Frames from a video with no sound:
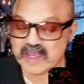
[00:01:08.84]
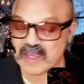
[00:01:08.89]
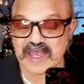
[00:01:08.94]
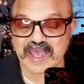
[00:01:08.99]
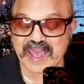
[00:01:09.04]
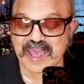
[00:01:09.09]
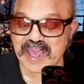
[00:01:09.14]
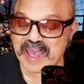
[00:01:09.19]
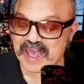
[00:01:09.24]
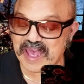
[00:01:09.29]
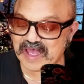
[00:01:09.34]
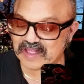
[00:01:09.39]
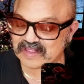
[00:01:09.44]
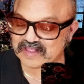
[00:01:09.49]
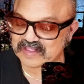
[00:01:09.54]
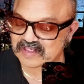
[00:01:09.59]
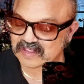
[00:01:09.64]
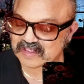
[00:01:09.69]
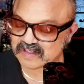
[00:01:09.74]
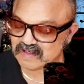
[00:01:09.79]

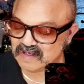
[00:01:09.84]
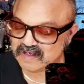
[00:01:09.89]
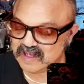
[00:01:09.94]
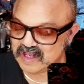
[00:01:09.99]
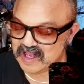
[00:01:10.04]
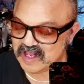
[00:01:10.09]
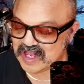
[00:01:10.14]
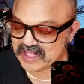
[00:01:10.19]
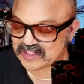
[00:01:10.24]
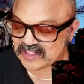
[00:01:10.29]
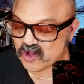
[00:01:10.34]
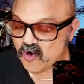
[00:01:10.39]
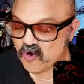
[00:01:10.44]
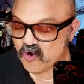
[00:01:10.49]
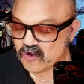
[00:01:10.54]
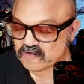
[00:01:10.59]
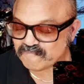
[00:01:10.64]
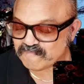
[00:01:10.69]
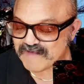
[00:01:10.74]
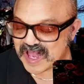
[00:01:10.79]
Ants, an
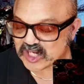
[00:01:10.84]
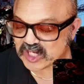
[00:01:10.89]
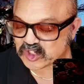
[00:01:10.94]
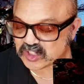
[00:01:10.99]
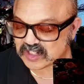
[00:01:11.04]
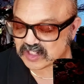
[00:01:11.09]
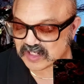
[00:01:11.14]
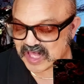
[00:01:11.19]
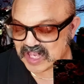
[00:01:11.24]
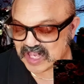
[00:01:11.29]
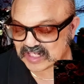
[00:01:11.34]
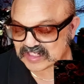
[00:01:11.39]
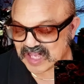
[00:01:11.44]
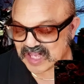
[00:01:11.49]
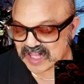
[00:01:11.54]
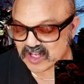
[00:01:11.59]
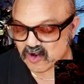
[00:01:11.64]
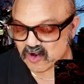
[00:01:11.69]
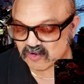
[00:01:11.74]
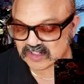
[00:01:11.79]
old-fashioned
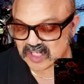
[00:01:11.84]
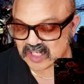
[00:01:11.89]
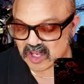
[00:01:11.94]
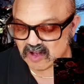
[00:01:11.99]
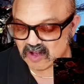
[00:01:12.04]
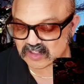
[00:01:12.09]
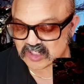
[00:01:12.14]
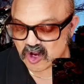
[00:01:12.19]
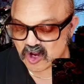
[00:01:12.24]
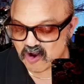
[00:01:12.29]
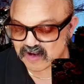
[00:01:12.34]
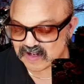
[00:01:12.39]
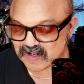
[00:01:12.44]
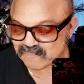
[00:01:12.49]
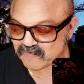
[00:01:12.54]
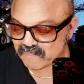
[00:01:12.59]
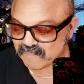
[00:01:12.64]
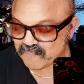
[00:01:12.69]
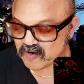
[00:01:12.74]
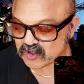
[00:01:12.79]
lakeside hotel targeted
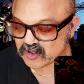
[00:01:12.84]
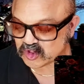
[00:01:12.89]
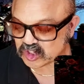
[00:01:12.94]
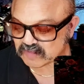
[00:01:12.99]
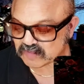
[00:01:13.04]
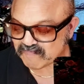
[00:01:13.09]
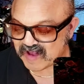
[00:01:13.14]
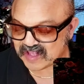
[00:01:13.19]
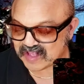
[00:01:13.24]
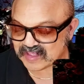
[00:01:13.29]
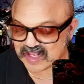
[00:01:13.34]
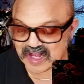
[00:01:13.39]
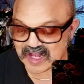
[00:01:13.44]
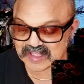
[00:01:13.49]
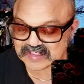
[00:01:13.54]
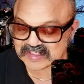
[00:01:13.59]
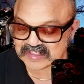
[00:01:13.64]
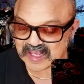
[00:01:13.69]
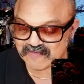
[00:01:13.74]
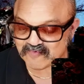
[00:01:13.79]
for purchase by an
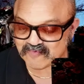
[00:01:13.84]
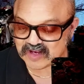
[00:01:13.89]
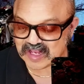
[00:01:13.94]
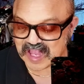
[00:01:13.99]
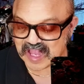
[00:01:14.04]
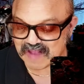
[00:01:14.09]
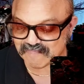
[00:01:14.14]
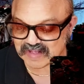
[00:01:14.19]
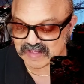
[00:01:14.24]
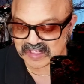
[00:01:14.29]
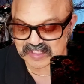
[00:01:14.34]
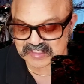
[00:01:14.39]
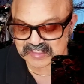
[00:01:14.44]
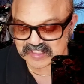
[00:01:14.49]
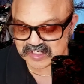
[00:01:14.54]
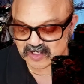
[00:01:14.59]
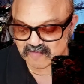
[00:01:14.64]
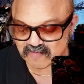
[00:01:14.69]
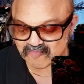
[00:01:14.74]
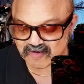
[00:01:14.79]
unsavory gambling
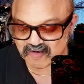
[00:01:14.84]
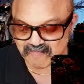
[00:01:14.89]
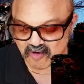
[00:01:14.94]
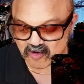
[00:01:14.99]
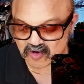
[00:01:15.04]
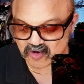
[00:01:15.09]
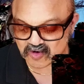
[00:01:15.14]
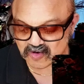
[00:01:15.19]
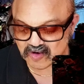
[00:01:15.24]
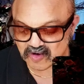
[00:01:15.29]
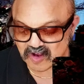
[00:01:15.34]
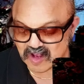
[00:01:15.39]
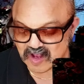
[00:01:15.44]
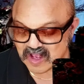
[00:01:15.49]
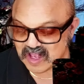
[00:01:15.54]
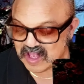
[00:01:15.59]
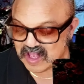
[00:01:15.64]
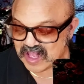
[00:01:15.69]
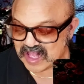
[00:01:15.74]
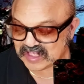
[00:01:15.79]
casino promoter
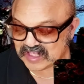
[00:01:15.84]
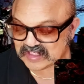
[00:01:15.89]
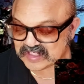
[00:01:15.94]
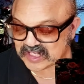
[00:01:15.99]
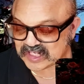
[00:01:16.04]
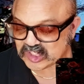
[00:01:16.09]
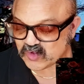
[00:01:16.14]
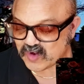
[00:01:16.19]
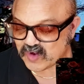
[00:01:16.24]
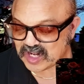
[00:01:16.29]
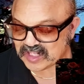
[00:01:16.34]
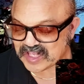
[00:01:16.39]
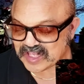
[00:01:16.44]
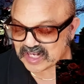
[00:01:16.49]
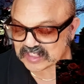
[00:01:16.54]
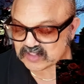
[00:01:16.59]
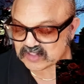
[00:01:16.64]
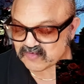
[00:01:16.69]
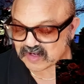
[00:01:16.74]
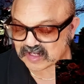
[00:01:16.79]
and situated
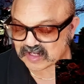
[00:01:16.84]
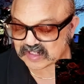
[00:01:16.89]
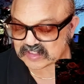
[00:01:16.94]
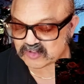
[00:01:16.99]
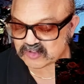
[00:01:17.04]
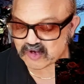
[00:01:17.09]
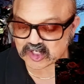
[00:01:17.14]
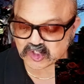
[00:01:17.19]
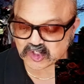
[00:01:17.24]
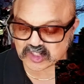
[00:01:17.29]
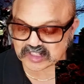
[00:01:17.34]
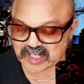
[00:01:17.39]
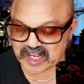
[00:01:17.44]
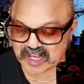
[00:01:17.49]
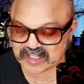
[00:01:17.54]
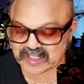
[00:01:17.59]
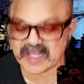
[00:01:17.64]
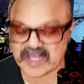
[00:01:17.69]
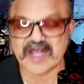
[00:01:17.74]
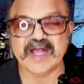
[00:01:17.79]
next to a construction
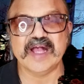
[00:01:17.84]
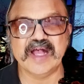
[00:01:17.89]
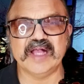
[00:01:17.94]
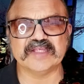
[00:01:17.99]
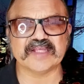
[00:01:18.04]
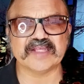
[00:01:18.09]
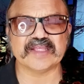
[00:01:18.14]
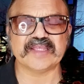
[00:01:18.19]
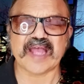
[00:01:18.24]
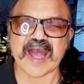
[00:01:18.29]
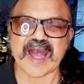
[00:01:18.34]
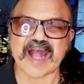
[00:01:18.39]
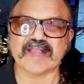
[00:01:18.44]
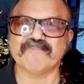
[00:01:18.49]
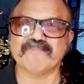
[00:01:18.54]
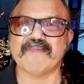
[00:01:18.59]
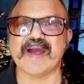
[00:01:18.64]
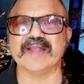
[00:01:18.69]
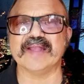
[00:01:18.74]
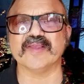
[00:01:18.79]
site, is
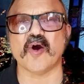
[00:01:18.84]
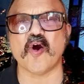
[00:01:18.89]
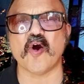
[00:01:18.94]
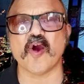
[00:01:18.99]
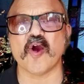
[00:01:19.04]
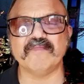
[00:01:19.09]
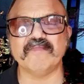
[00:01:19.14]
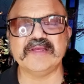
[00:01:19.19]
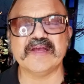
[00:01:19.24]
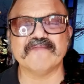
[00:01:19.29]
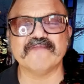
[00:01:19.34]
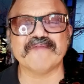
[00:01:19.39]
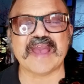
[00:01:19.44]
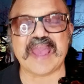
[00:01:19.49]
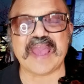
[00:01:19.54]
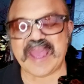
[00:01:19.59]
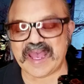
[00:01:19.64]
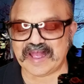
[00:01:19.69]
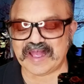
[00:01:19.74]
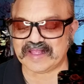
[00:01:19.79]
attacked by an army of
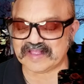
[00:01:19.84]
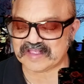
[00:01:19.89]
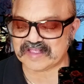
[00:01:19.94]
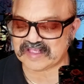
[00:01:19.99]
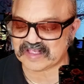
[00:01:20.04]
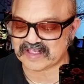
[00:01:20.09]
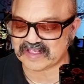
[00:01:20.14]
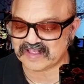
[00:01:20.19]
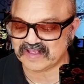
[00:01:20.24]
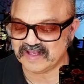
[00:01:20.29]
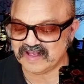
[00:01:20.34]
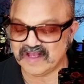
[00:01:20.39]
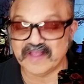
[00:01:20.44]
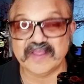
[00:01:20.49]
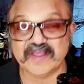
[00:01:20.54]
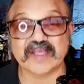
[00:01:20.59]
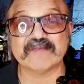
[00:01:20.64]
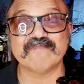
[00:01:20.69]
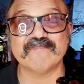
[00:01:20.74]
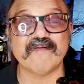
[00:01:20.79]
ants.
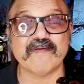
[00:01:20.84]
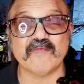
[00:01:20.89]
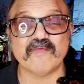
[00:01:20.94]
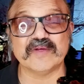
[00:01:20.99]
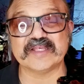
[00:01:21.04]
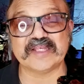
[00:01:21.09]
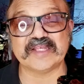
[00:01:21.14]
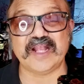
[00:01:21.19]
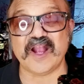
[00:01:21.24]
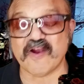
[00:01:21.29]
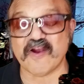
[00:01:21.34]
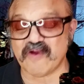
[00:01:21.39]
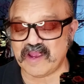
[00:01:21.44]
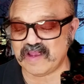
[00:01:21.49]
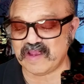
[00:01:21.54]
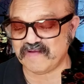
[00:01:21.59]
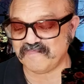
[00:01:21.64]
This movie was scary.